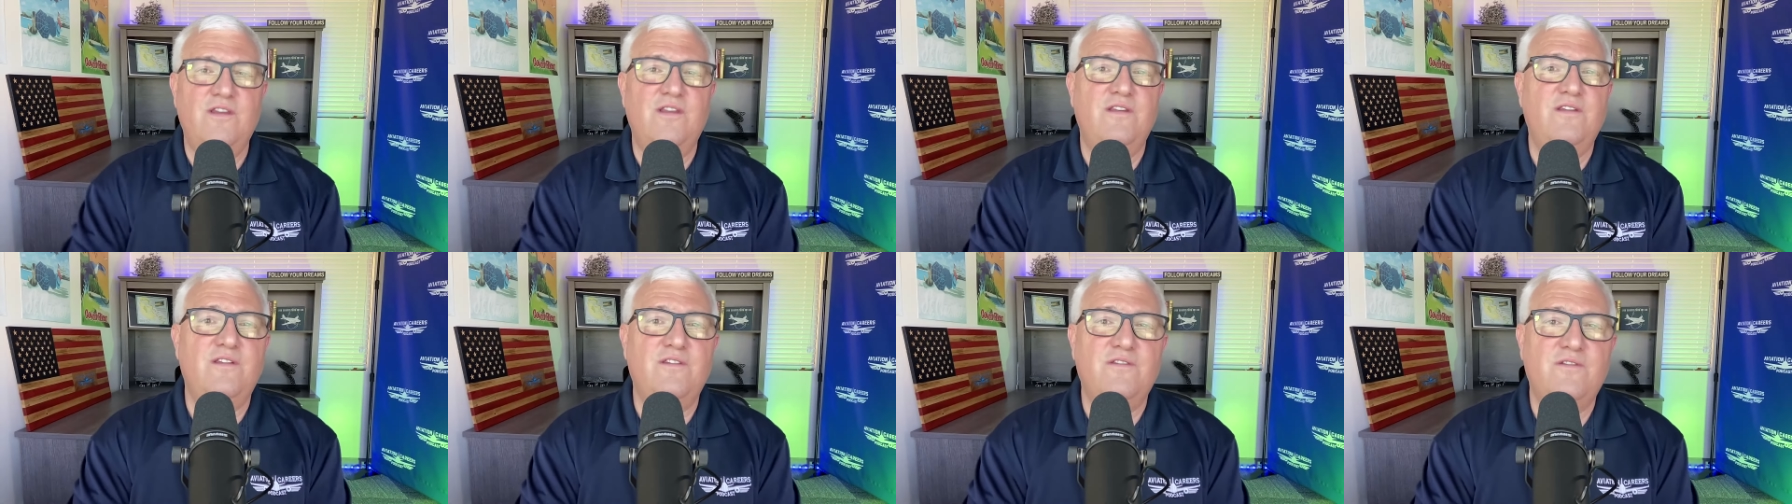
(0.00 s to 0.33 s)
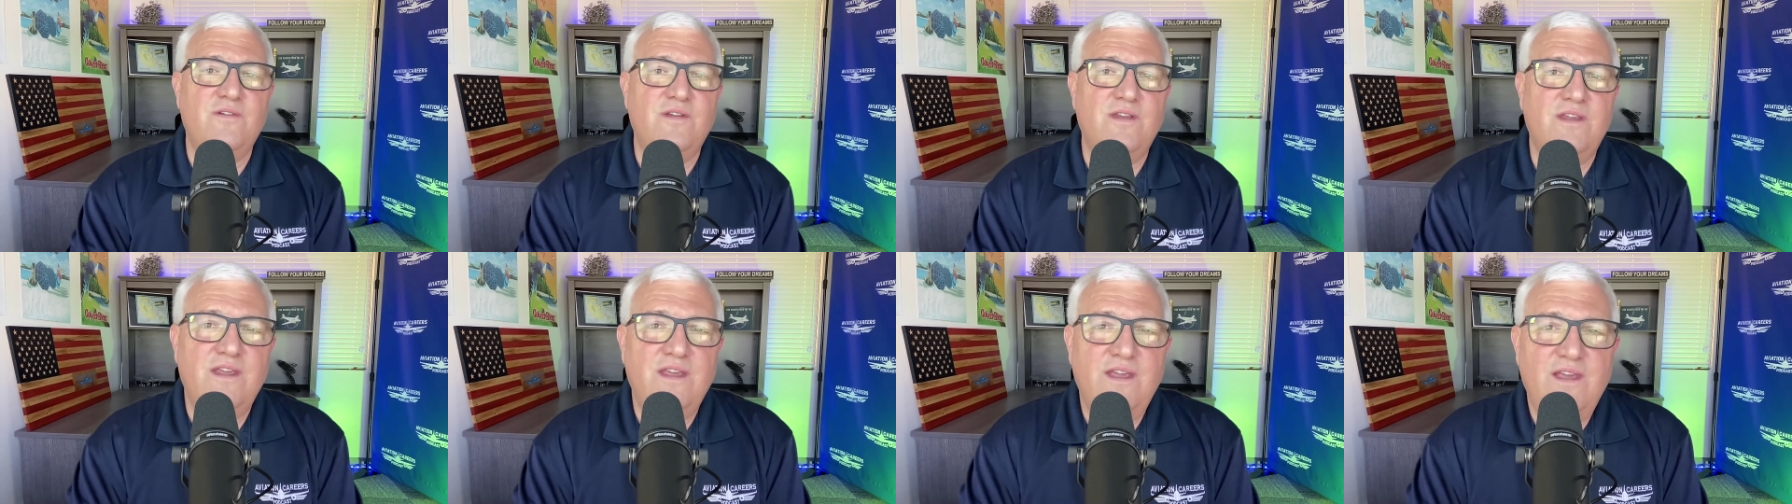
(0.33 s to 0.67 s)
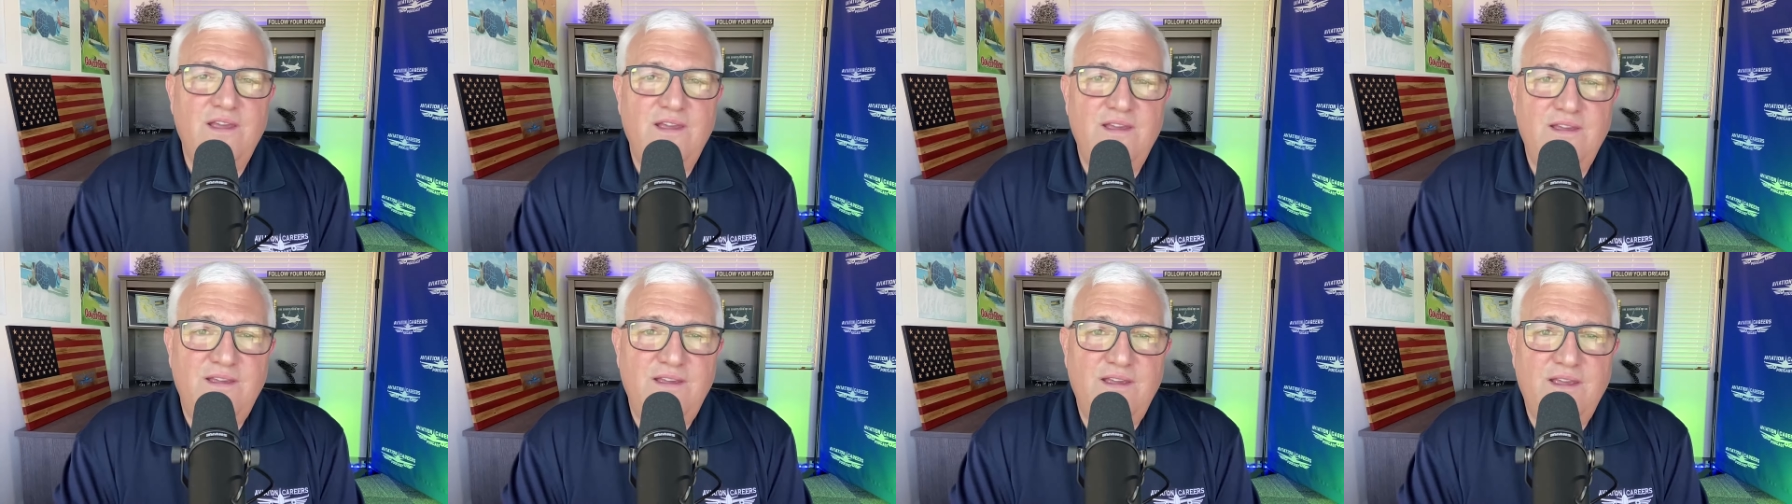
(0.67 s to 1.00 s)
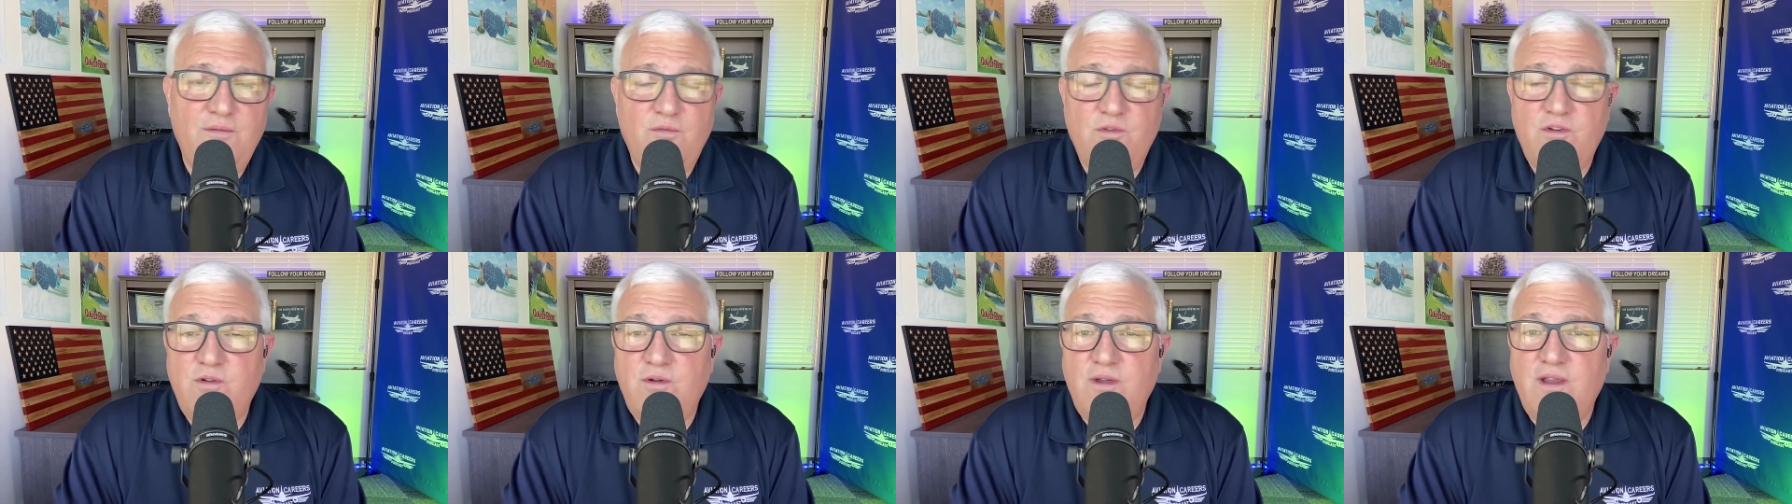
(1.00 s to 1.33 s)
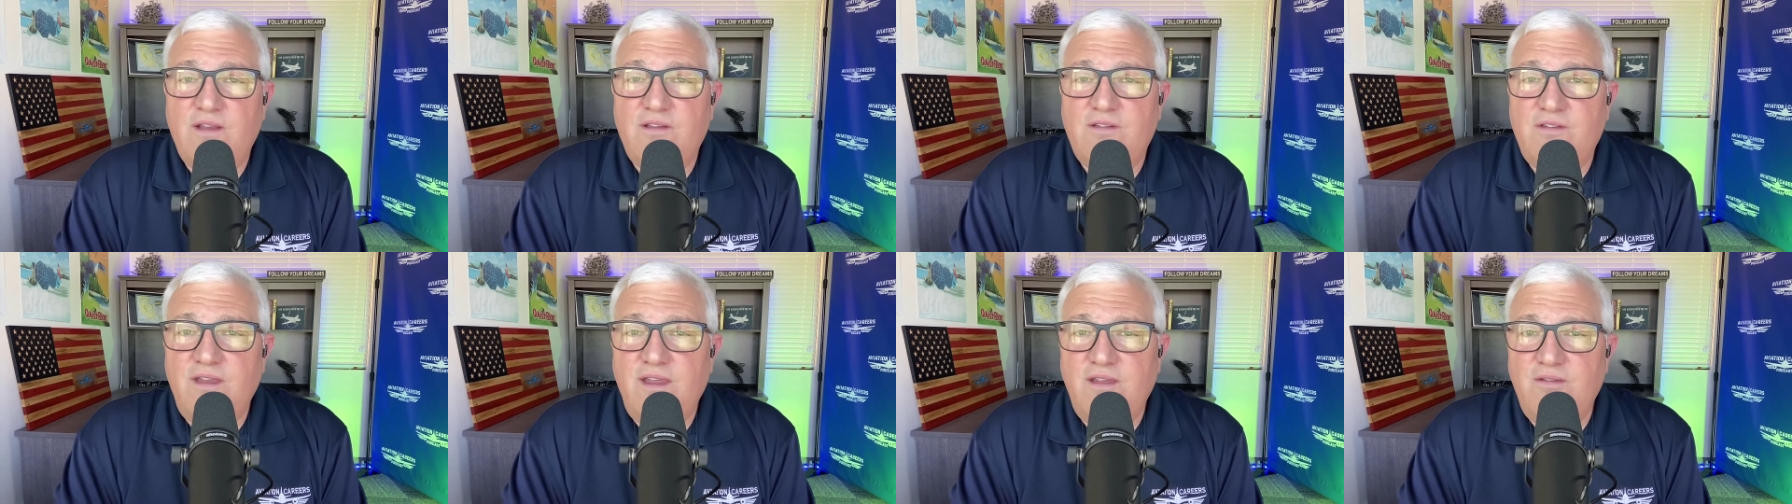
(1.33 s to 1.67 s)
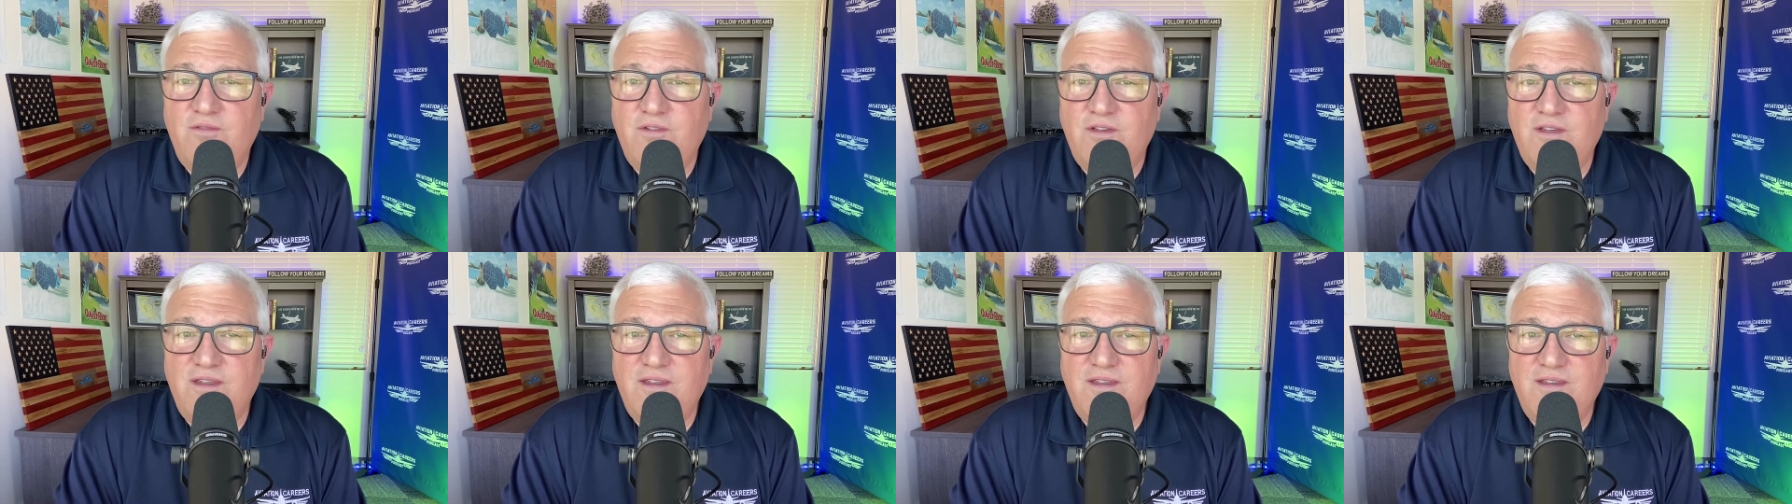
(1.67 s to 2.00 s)
industry, and we're doing it
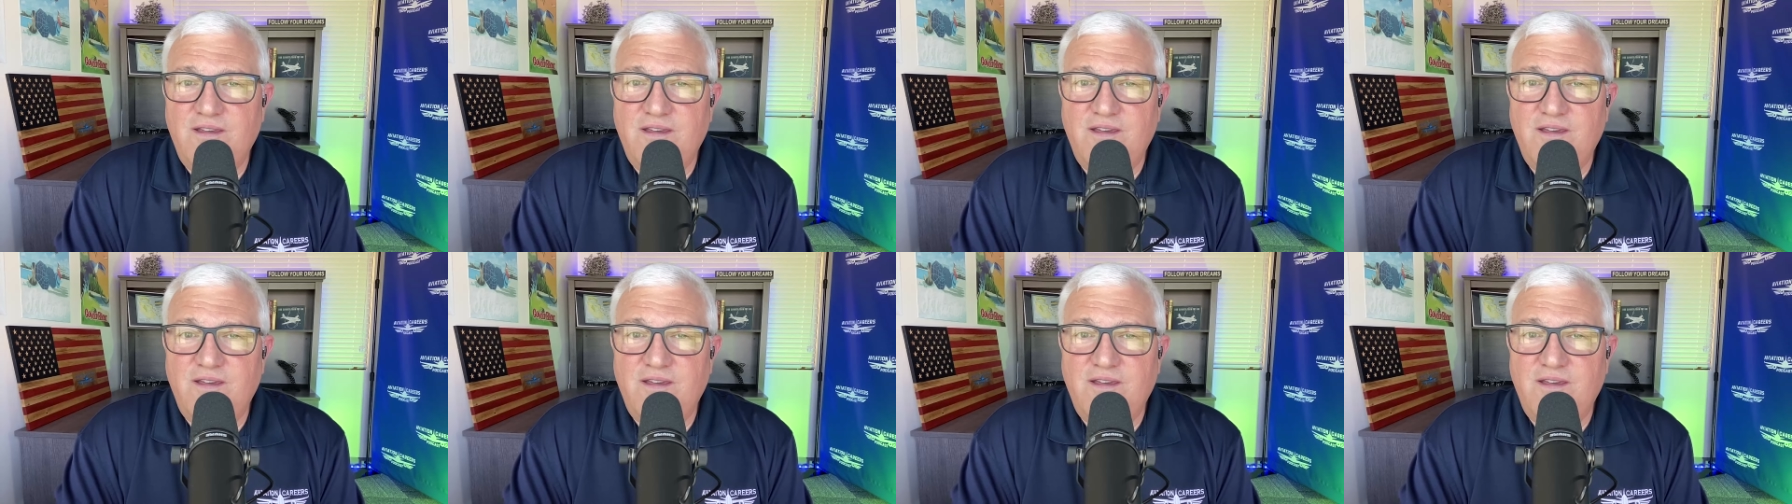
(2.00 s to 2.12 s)
safely.